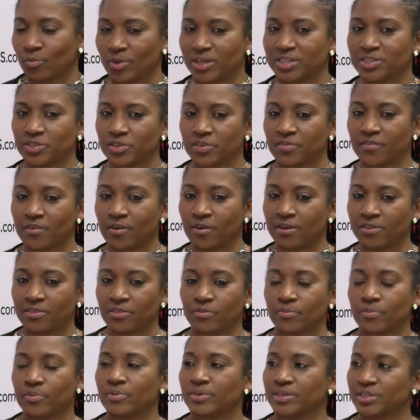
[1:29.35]
Once you've gone
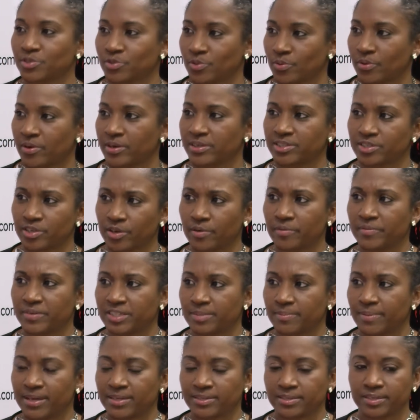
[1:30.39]
through a door, it's your
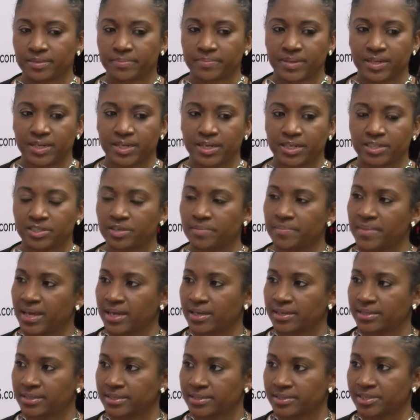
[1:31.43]
responsibility to make
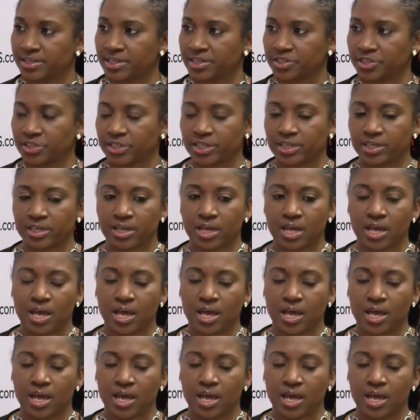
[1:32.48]
a decision.